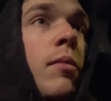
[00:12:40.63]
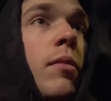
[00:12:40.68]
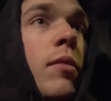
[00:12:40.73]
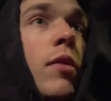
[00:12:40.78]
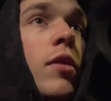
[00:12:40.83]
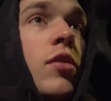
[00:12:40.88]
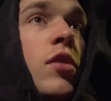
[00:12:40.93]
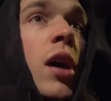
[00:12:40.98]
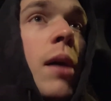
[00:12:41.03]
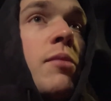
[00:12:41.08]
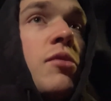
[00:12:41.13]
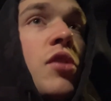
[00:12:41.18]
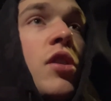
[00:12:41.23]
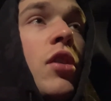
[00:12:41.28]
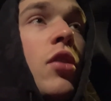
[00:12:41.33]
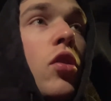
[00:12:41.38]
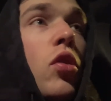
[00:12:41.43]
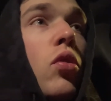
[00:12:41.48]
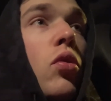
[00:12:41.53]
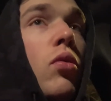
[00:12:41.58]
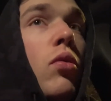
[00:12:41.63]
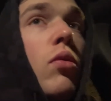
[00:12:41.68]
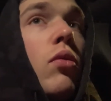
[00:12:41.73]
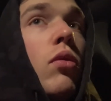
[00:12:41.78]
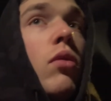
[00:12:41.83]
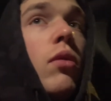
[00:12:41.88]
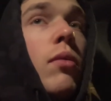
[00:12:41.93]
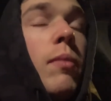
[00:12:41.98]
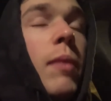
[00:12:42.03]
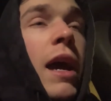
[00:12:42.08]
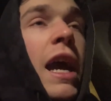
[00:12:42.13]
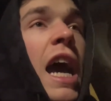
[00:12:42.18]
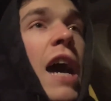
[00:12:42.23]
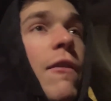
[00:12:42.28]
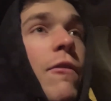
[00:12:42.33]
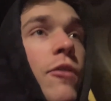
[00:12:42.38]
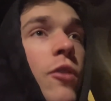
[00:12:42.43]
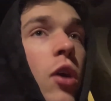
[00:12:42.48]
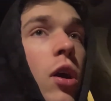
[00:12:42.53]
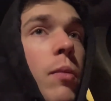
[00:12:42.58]
top single by
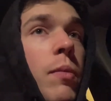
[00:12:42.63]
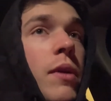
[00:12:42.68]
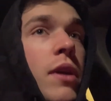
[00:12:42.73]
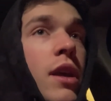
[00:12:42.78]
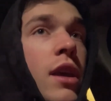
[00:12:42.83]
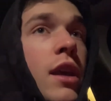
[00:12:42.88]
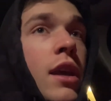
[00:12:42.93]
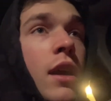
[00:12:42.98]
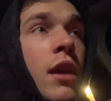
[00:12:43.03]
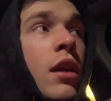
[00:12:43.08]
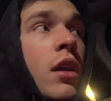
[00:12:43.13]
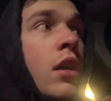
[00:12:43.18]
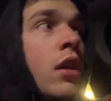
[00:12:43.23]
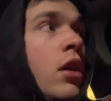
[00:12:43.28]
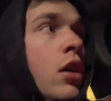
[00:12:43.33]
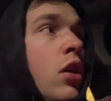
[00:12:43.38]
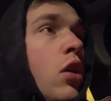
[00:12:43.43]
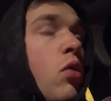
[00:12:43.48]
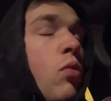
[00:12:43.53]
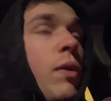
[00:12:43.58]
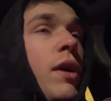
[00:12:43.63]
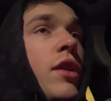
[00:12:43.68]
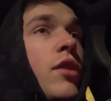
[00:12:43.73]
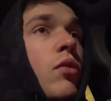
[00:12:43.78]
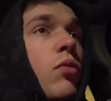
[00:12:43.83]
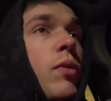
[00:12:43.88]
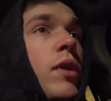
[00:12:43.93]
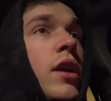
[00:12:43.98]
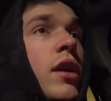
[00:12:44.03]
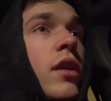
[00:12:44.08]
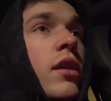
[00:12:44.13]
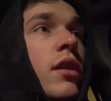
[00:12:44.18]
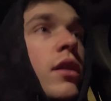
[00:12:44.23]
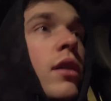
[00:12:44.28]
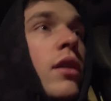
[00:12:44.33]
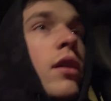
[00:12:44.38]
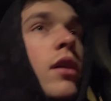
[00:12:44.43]
half an RPE week to week,